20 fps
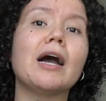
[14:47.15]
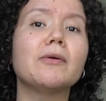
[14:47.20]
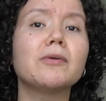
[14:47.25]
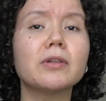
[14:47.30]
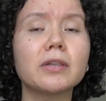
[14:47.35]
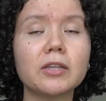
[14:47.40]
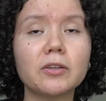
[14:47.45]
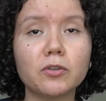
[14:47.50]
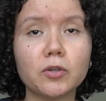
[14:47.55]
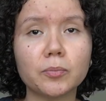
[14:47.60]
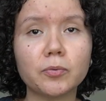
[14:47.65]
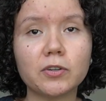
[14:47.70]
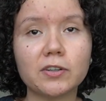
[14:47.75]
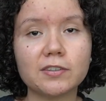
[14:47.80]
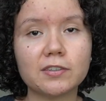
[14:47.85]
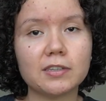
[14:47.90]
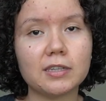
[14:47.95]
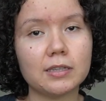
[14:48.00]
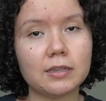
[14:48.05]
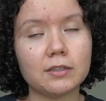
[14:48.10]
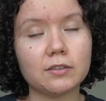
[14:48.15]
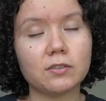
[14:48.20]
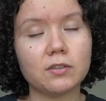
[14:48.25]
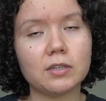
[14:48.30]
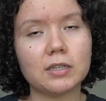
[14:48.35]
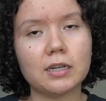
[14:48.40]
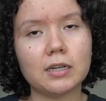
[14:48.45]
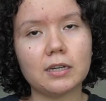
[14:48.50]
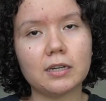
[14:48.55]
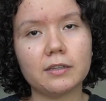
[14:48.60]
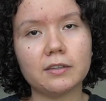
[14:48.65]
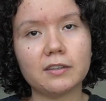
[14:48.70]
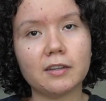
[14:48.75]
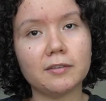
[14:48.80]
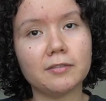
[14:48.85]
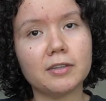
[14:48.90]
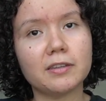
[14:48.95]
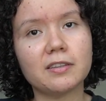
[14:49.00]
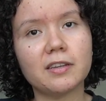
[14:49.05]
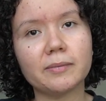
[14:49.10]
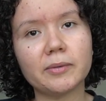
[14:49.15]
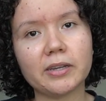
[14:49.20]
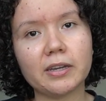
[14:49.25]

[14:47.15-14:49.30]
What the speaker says: I really do appreciate this, you guys. Every time